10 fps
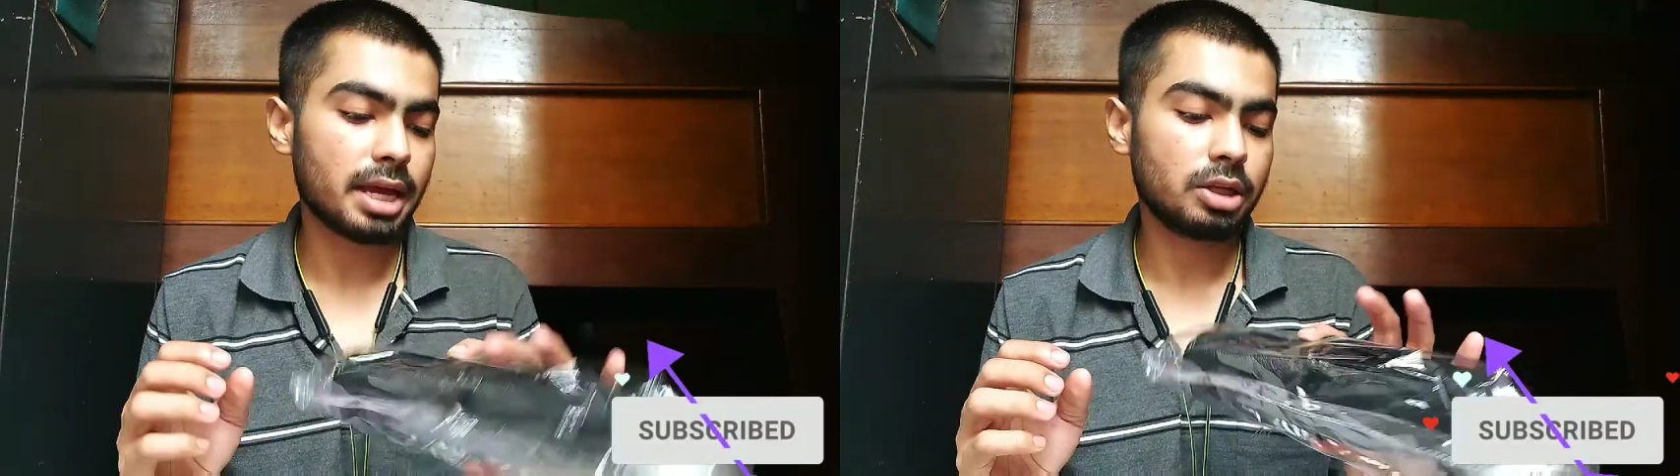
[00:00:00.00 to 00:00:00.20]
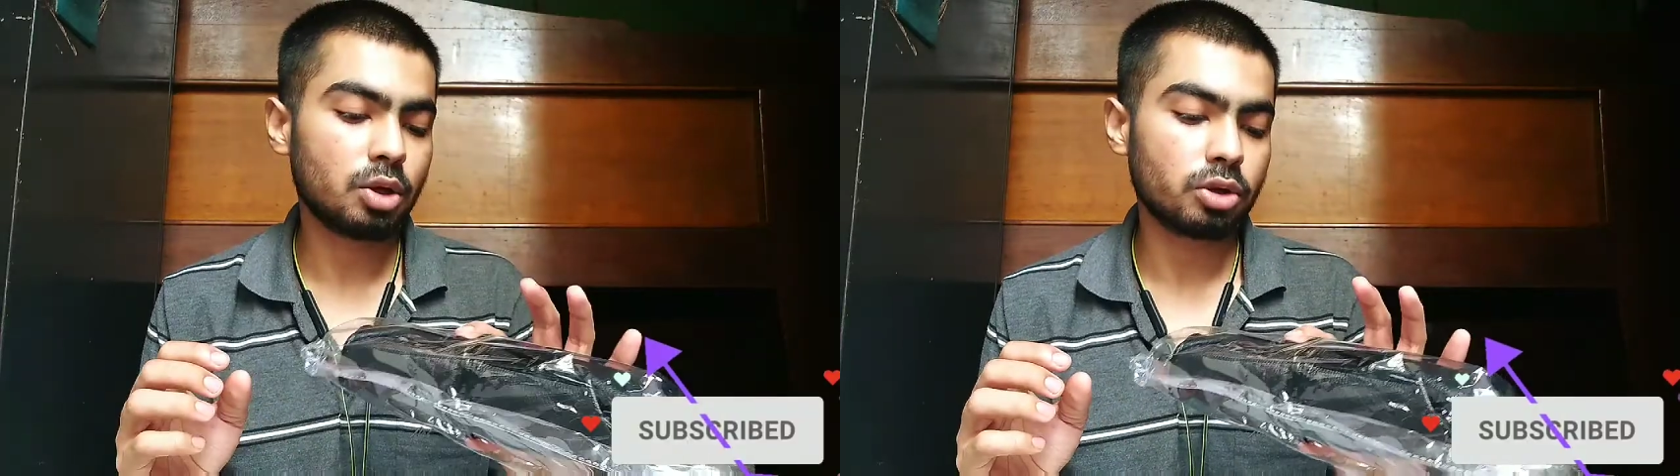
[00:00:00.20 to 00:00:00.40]

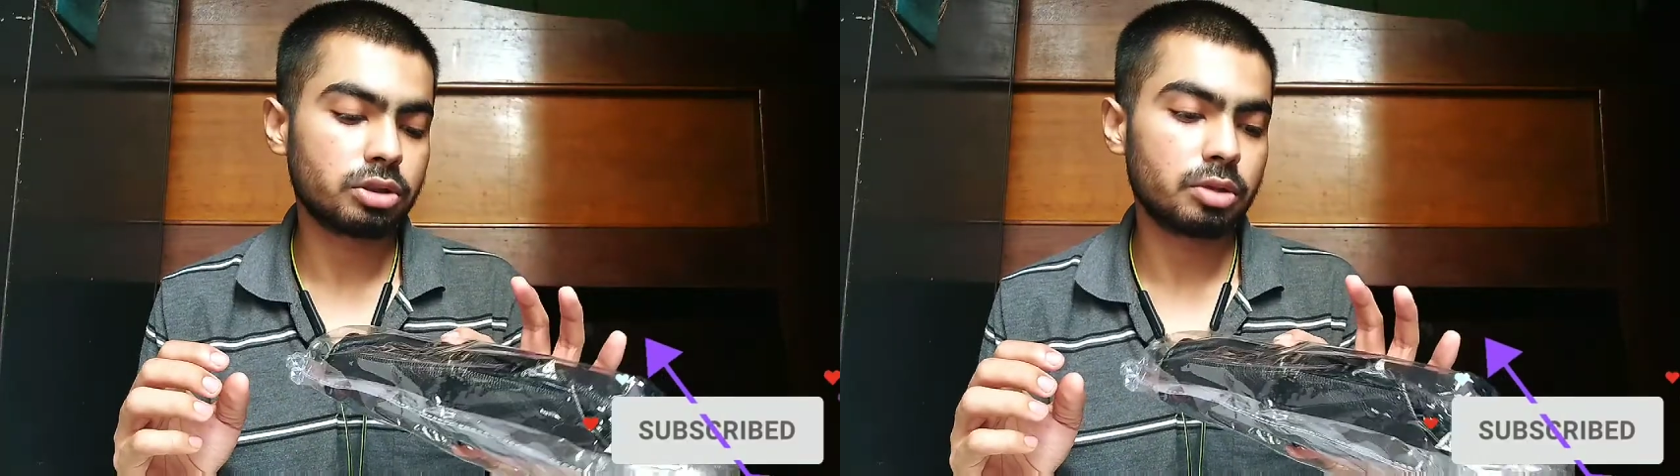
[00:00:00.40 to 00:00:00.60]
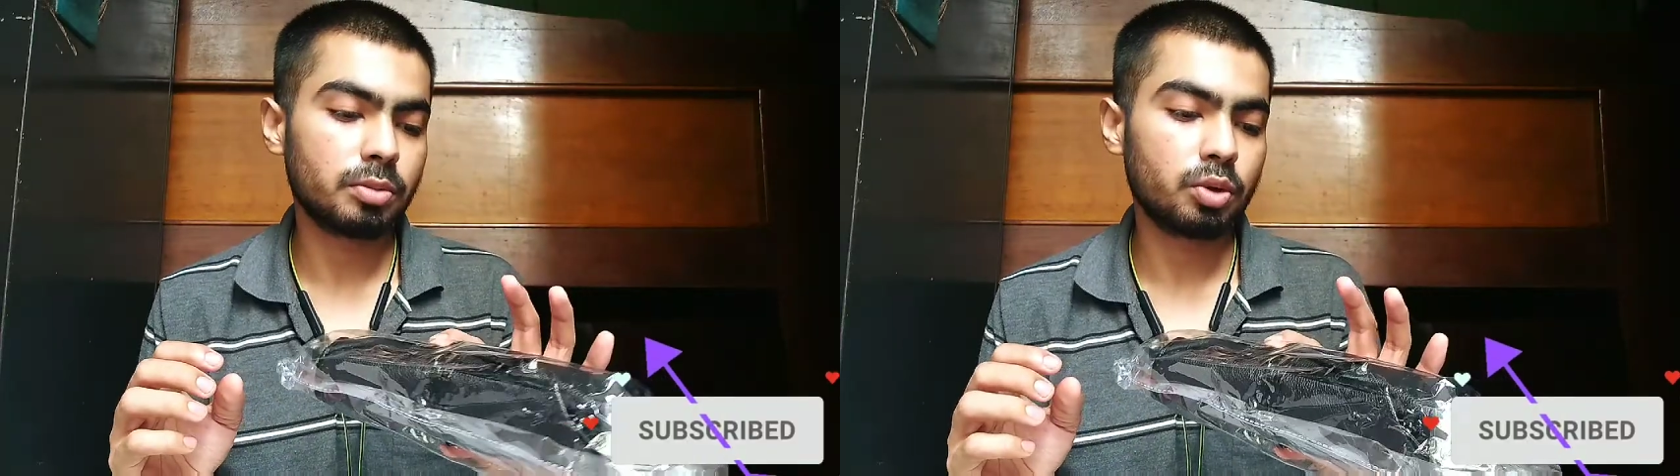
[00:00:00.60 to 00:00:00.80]
It
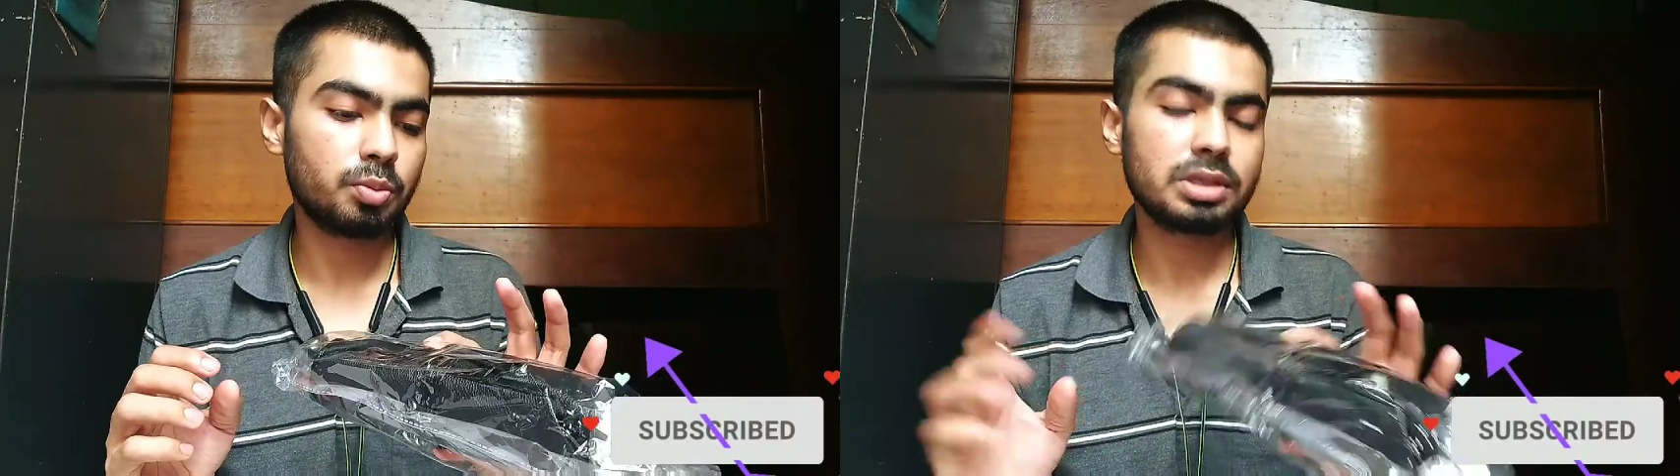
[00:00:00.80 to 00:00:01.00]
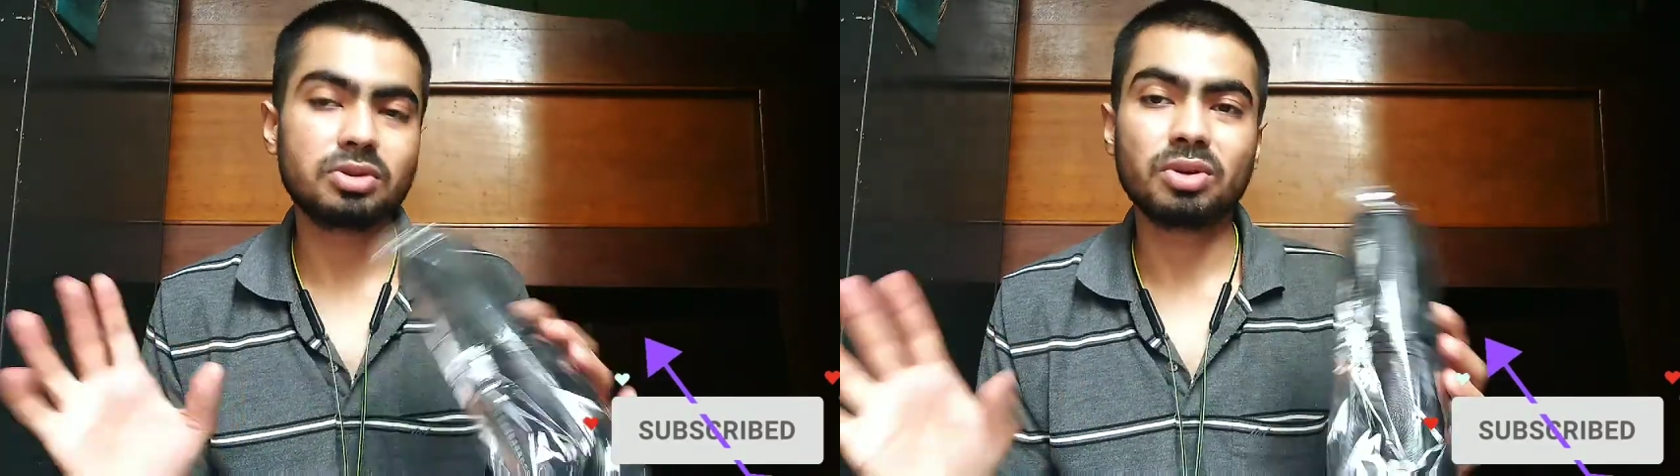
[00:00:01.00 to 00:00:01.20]
costed me
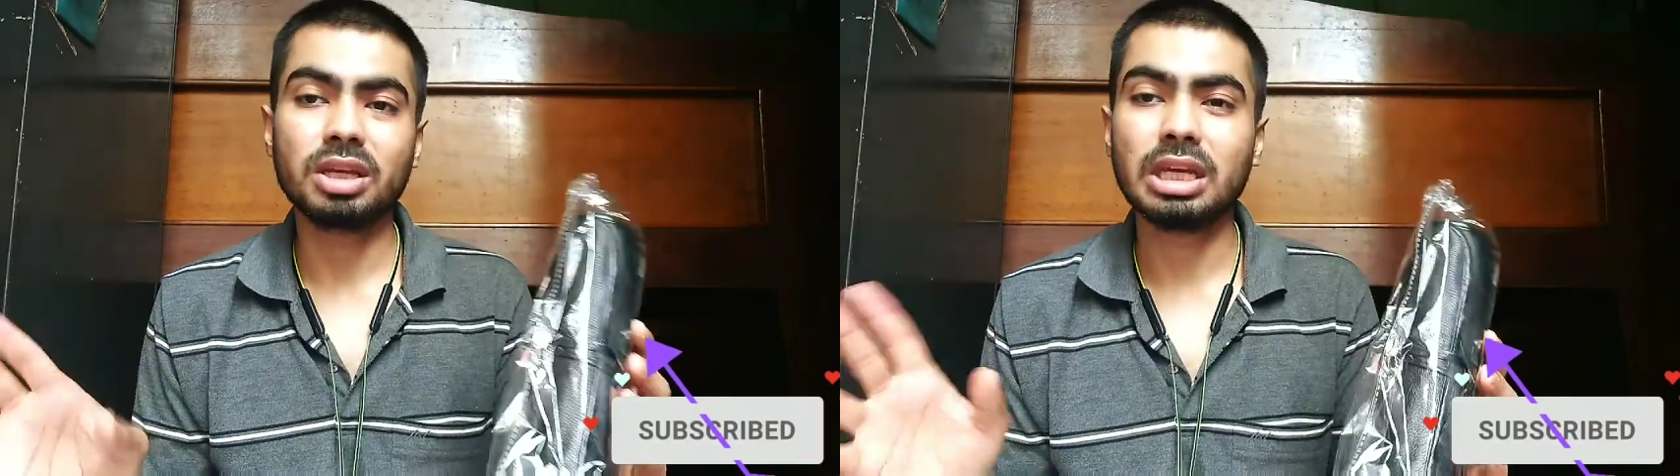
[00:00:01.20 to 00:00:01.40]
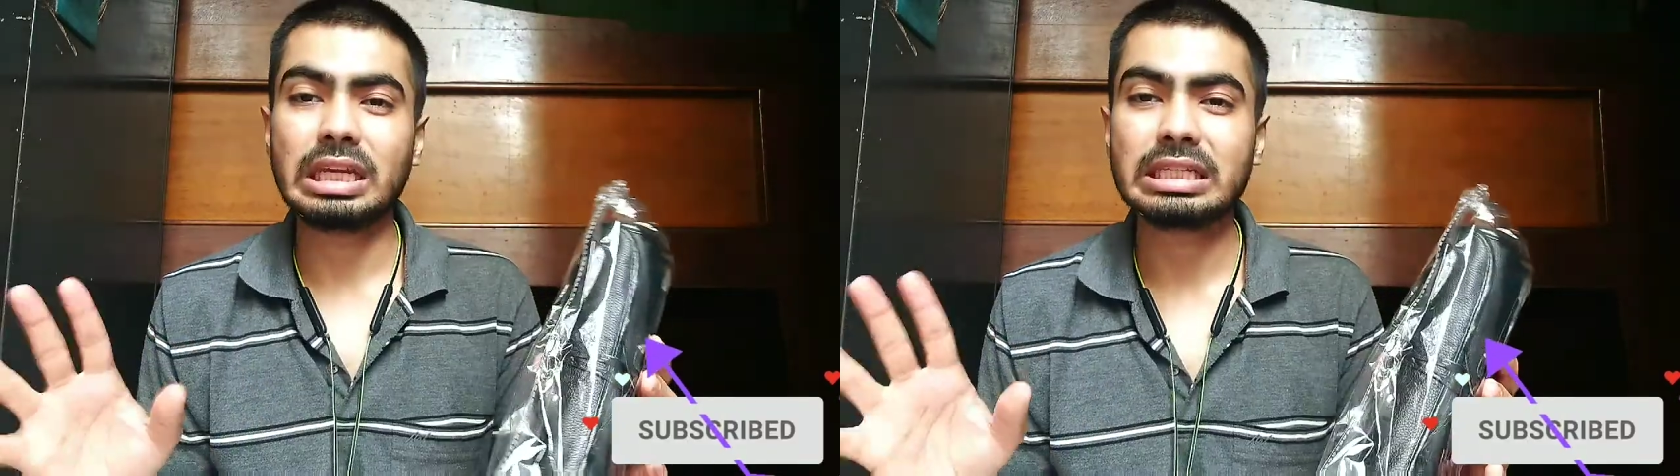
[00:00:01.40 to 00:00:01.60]
rupees
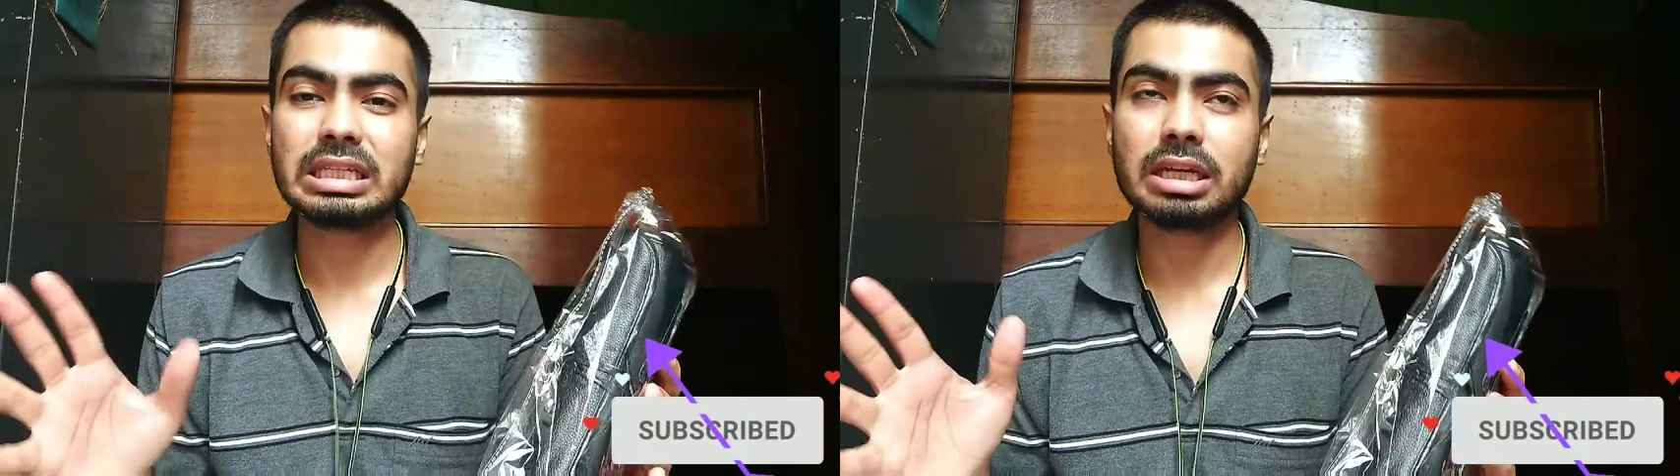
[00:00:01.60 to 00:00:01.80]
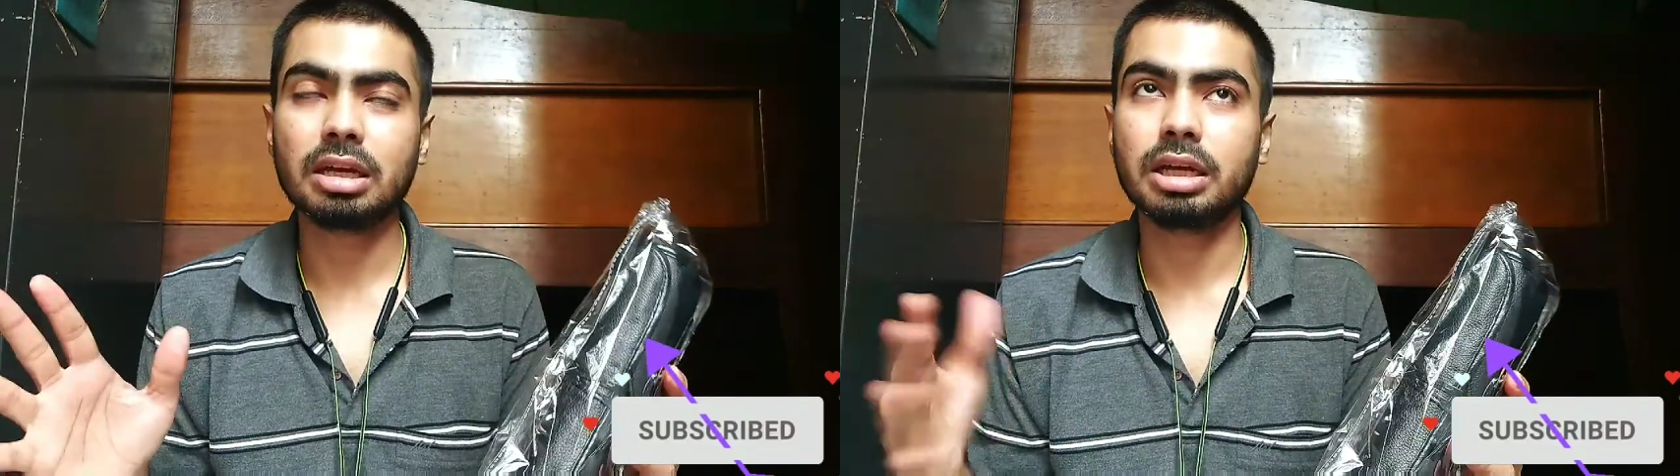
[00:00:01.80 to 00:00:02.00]
3 in